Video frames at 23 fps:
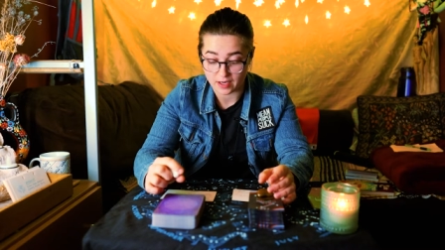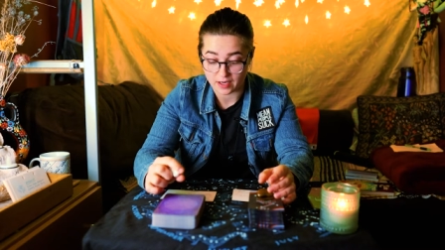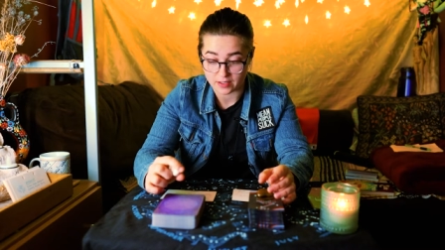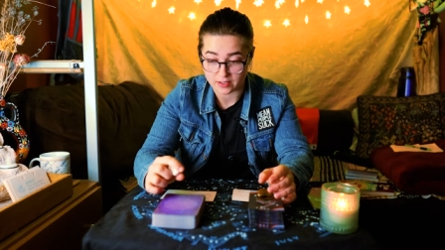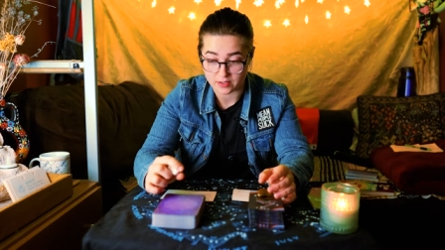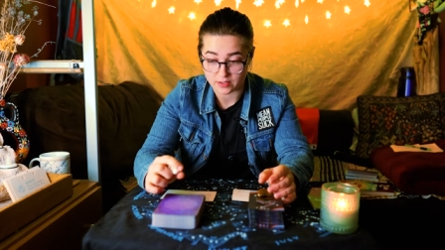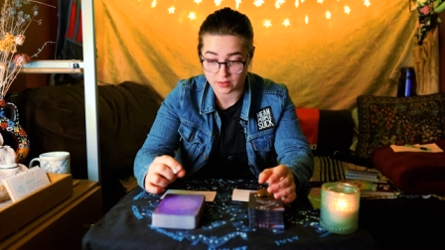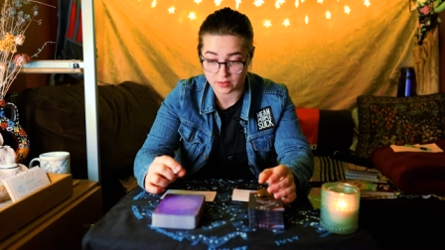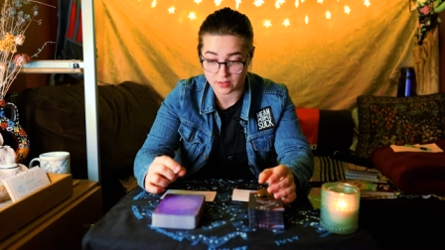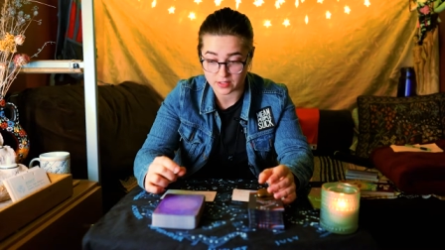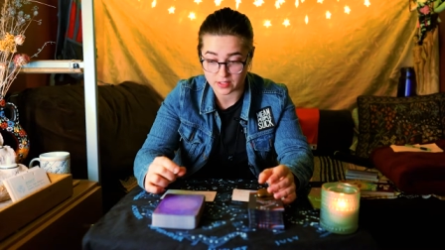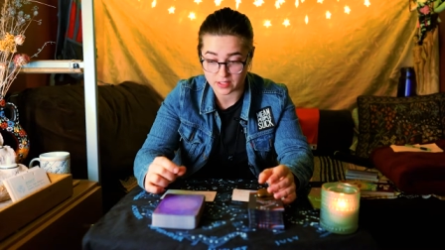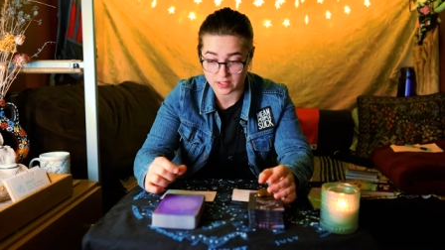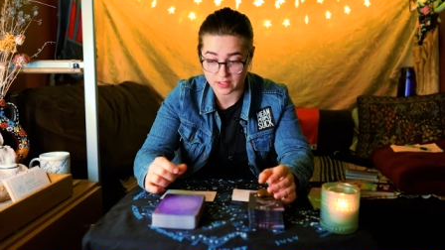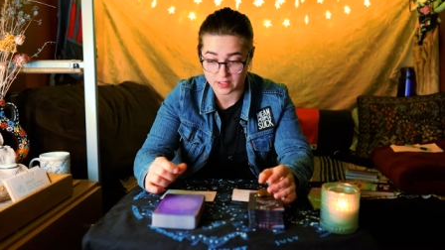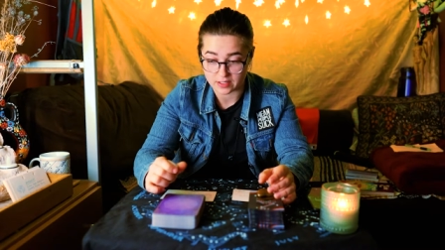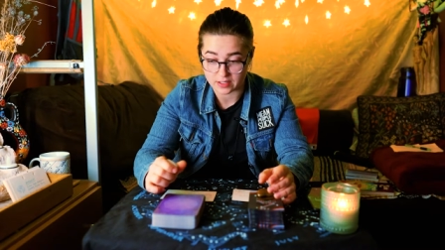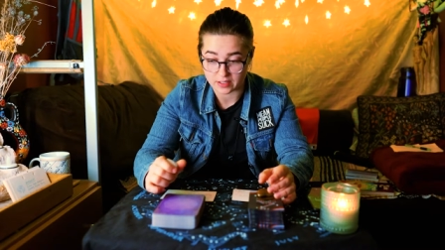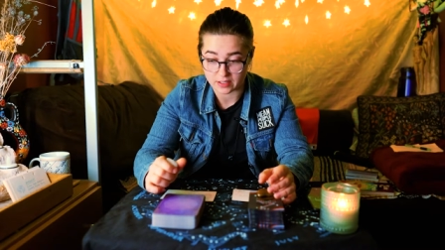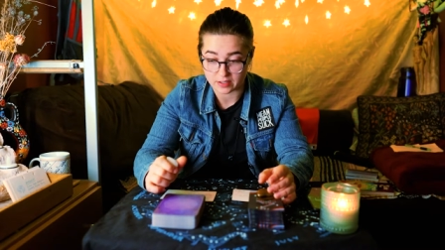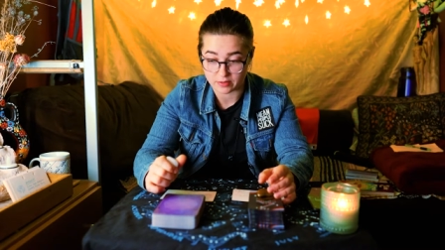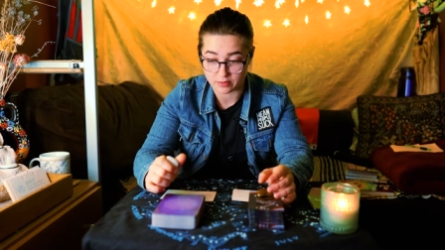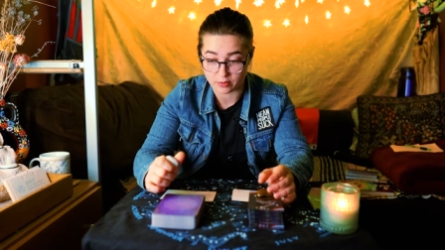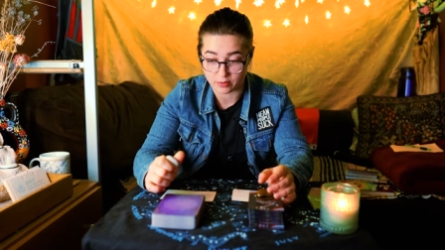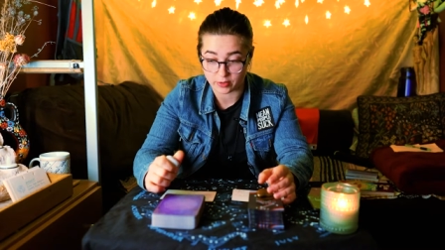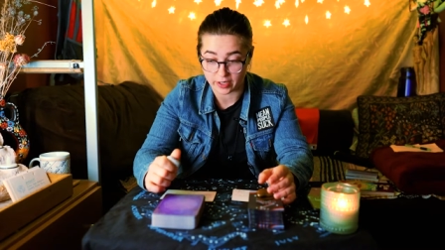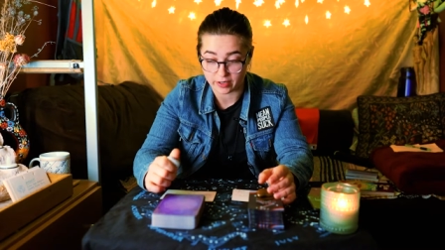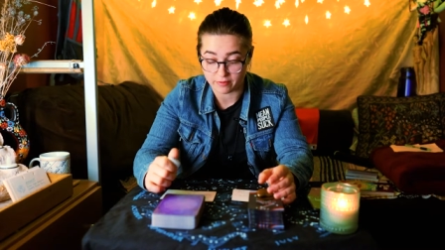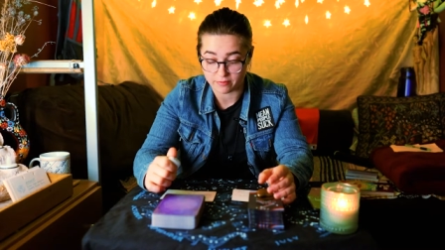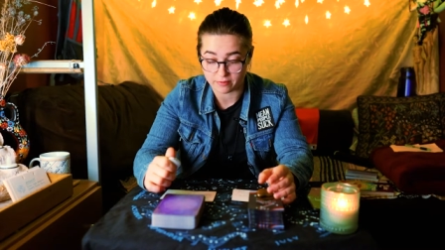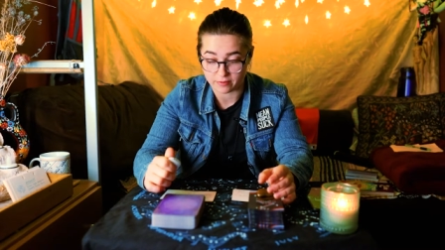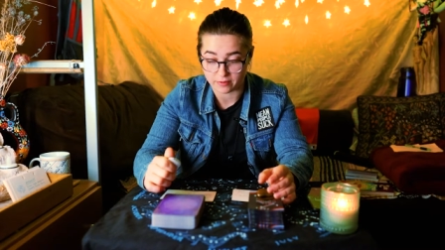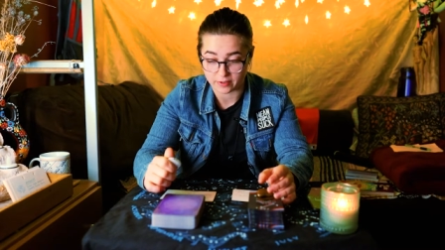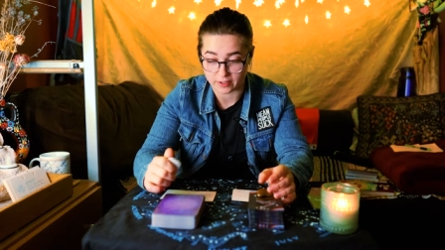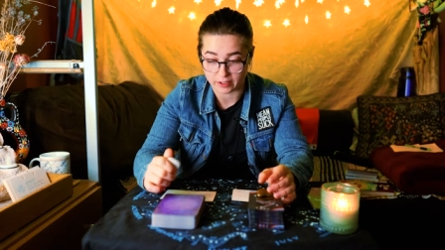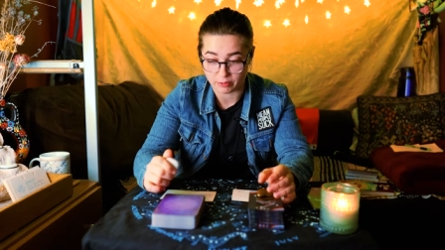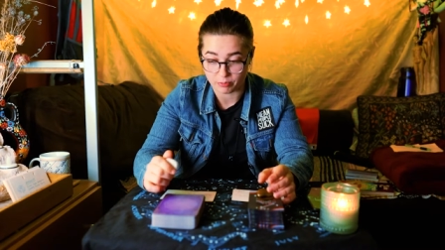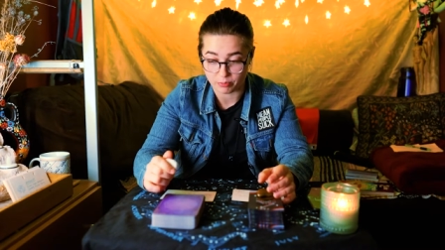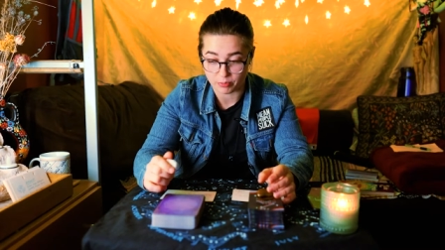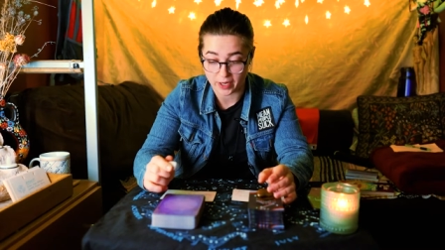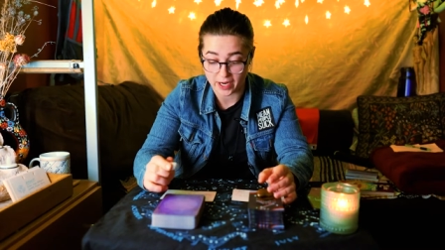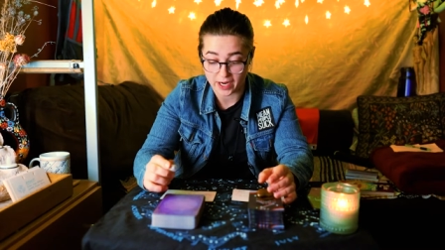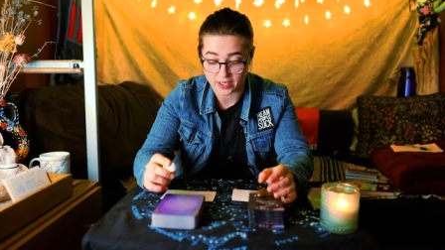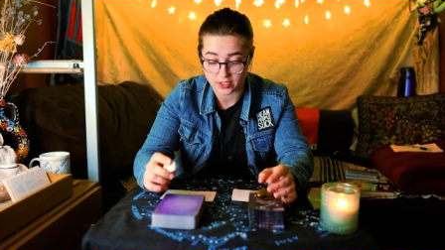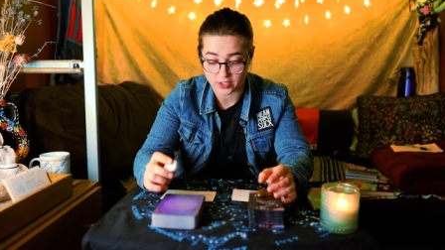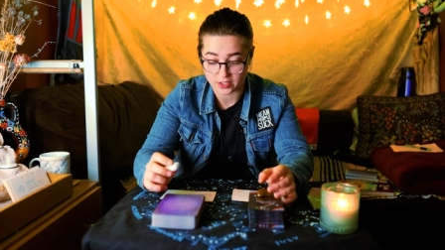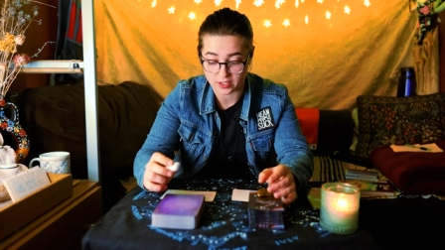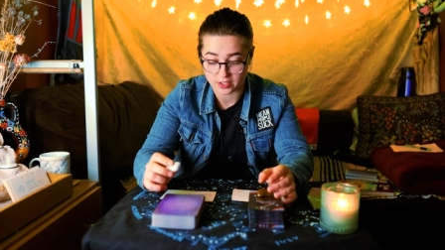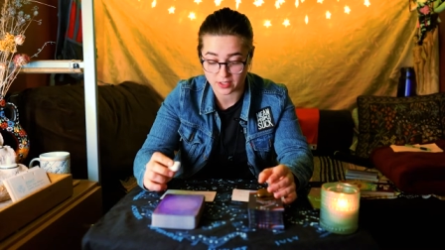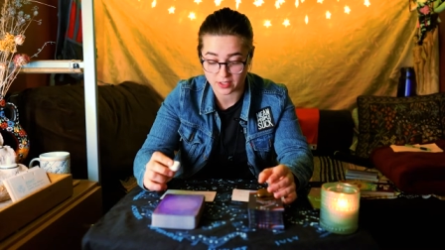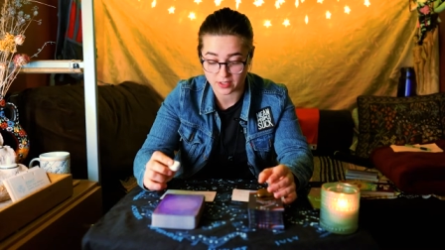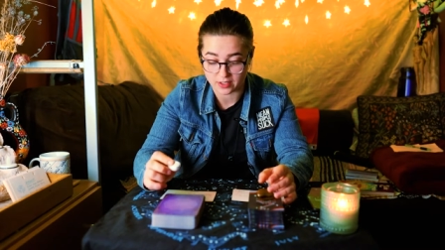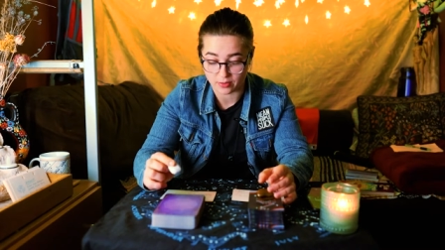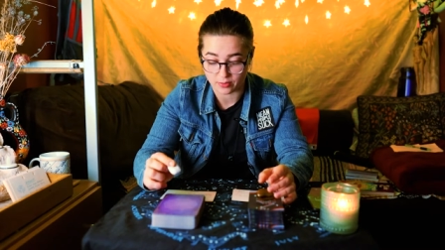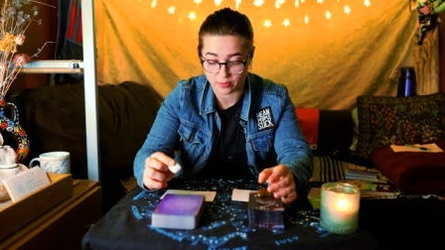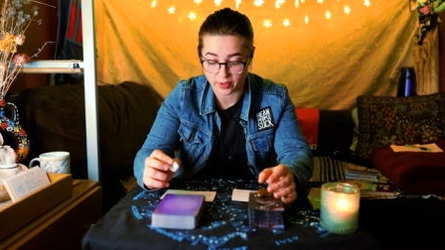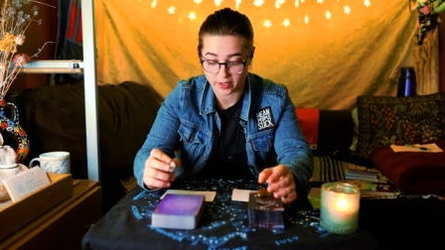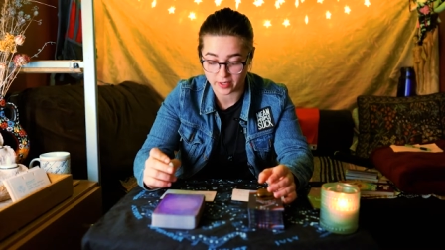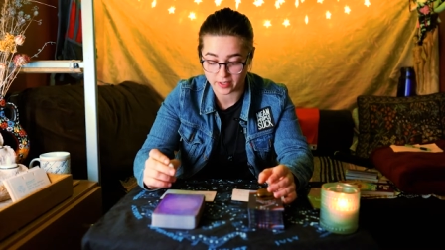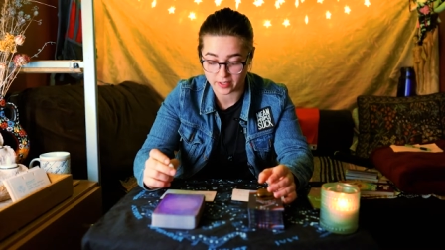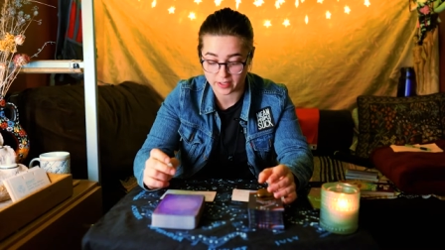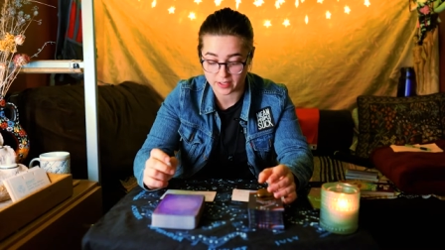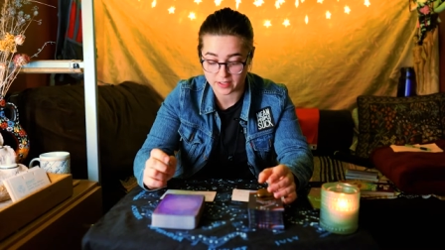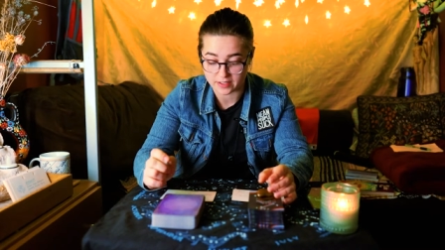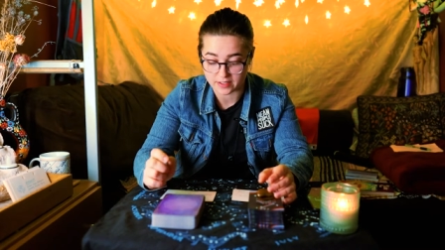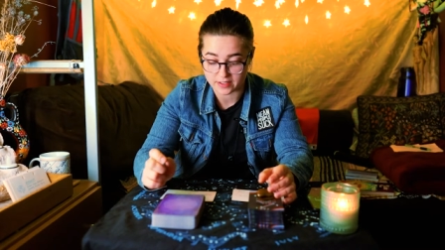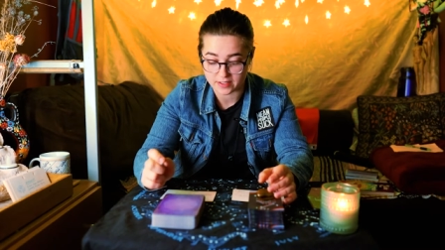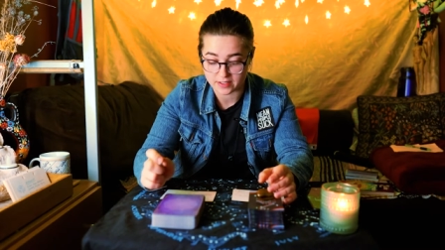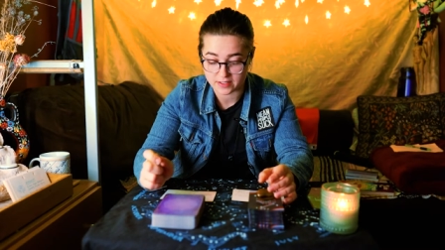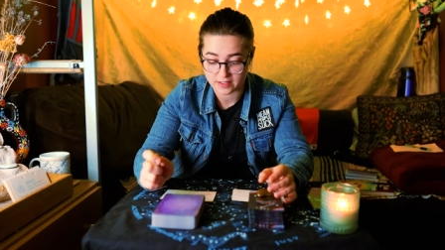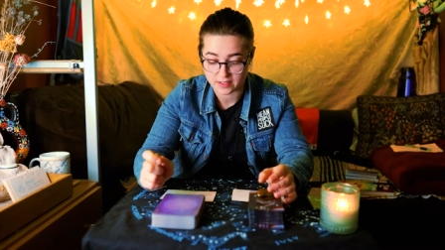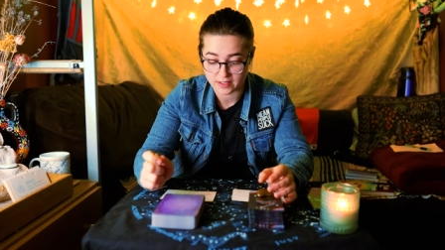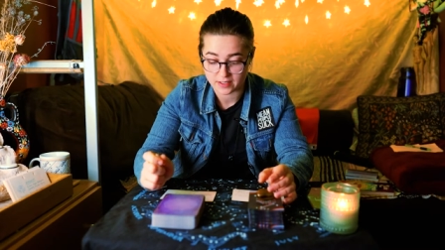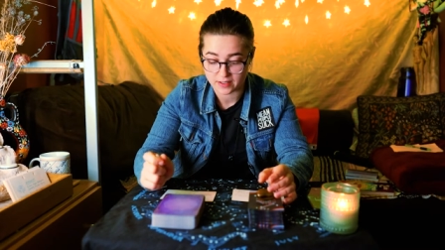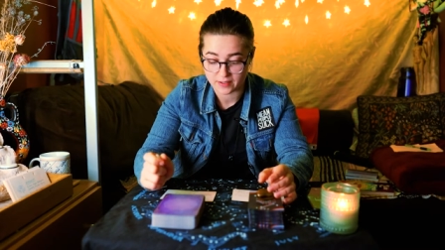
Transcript: So this is great for compassion, awareness,